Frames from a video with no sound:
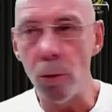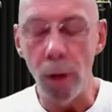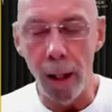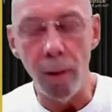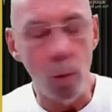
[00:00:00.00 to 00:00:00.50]

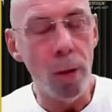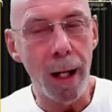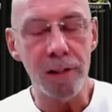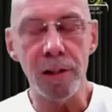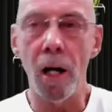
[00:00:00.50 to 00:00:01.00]
all
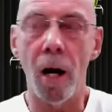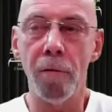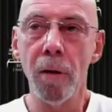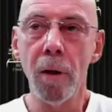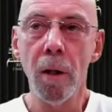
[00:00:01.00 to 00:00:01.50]
that
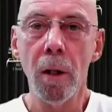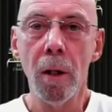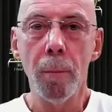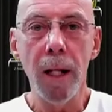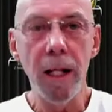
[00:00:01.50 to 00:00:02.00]
stuff.
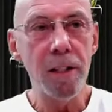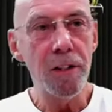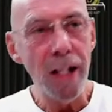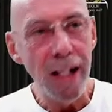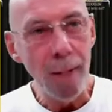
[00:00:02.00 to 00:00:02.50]
But here's the
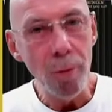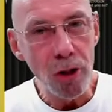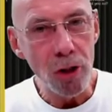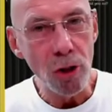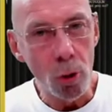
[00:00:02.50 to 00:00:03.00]
thing, he was
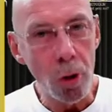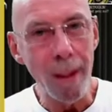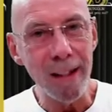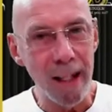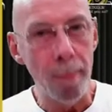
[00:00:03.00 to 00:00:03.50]
just talking
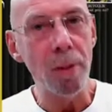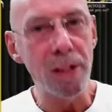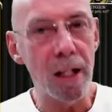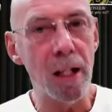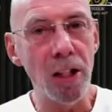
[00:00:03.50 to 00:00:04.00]
about 10%
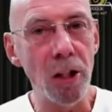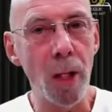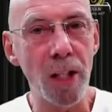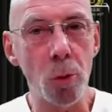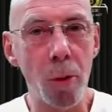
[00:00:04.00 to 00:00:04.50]
of the US.